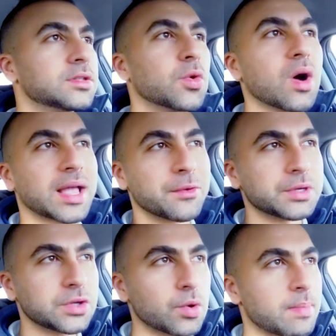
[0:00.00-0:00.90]
So what can
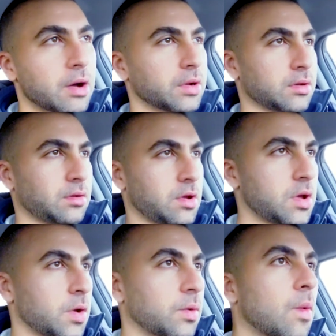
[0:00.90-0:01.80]
we do about it?
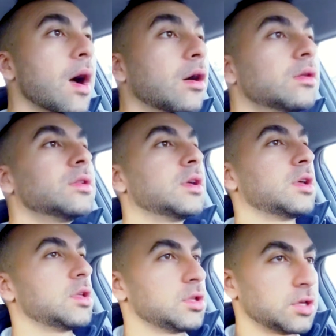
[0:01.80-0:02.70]
Well,
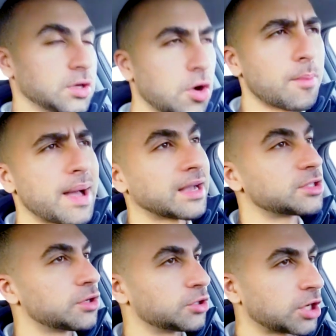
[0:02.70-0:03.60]
you can go back
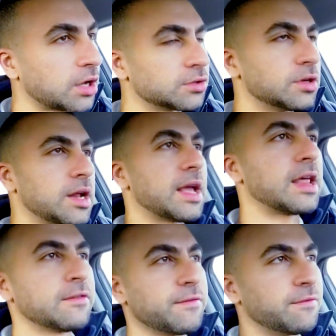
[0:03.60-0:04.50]
to your childhood
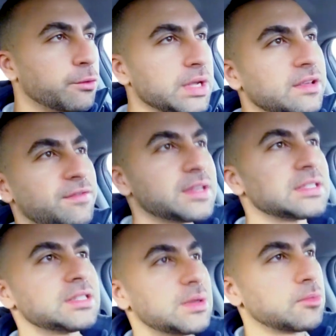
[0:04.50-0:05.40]
and
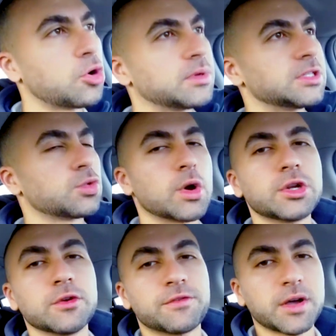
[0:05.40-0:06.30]
revisit the moments where
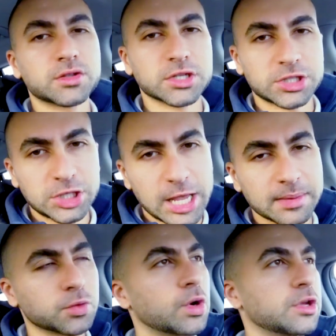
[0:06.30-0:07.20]
you felt
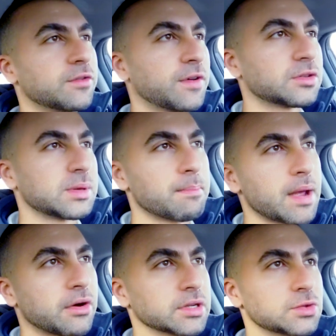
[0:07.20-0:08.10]
ashamed, where you felt
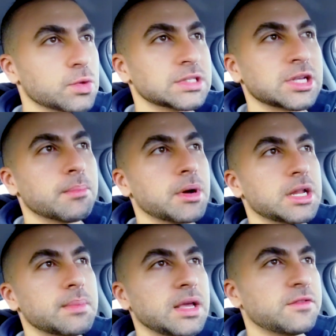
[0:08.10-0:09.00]
embarrassed, when
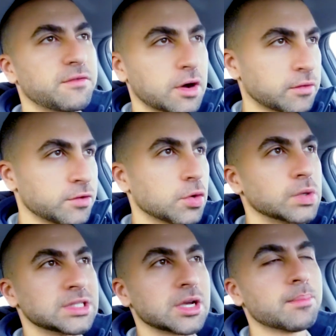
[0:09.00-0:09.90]
somebody made fun of you,
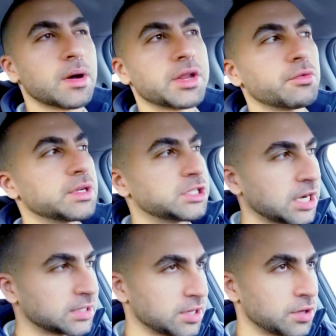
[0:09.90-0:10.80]
when somebody
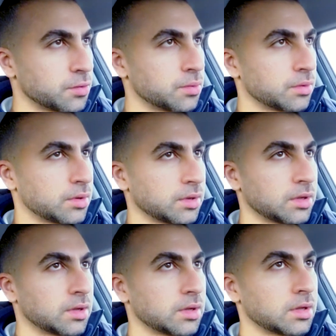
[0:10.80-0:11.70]
rejected you,
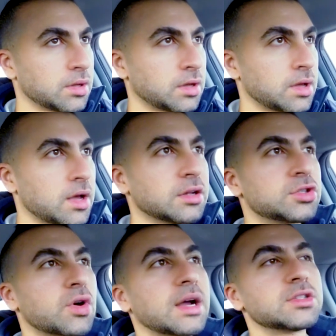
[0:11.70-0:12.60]

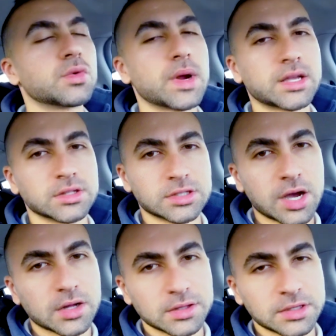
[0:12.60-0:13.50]
and try to
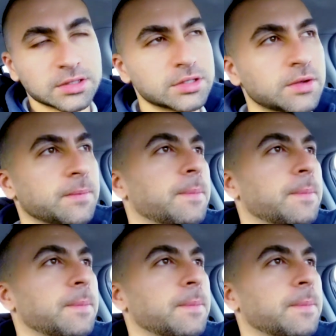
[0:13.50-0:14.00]
reconcile these.